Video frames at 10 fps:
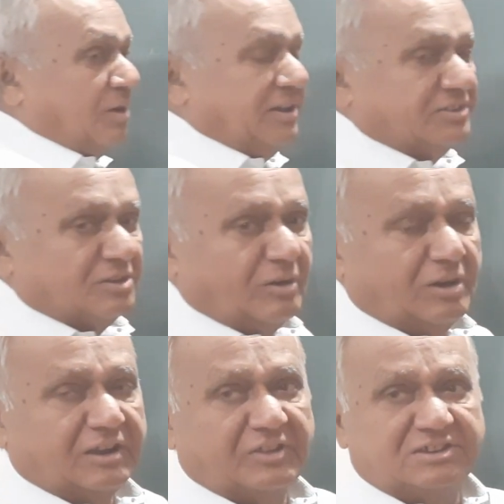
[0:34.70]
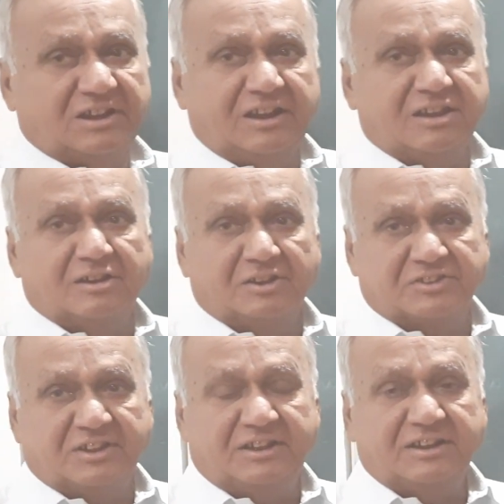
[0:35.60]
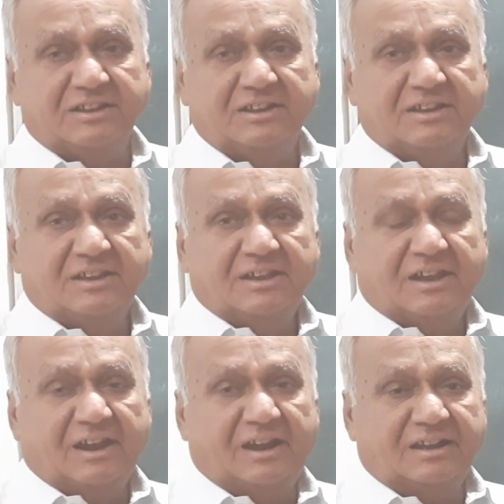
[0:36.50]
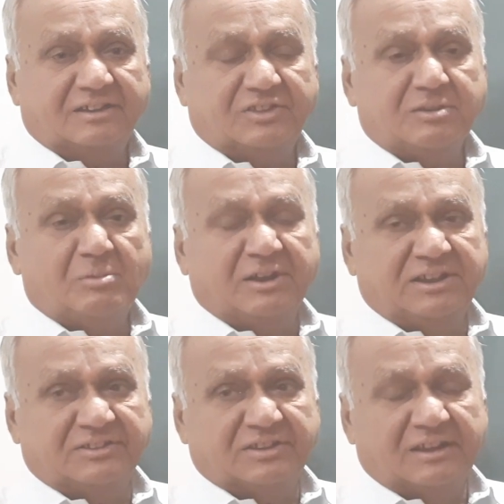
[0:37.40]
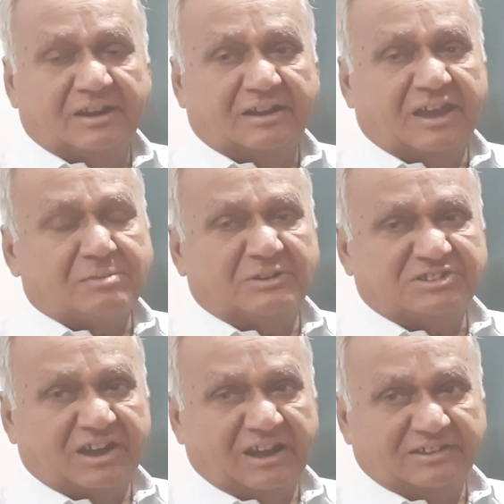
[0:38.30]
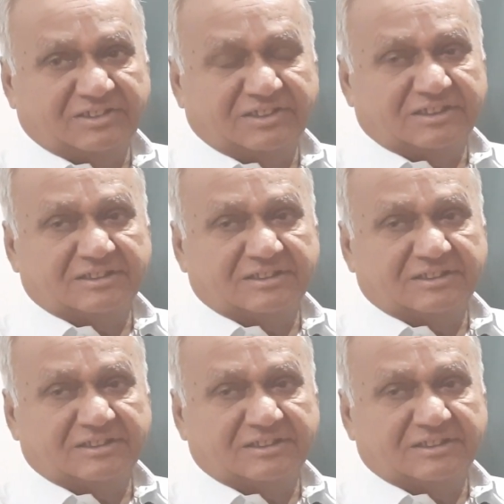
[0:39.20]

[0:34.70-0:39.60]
is called the shielding constant and sigma is dimensionless.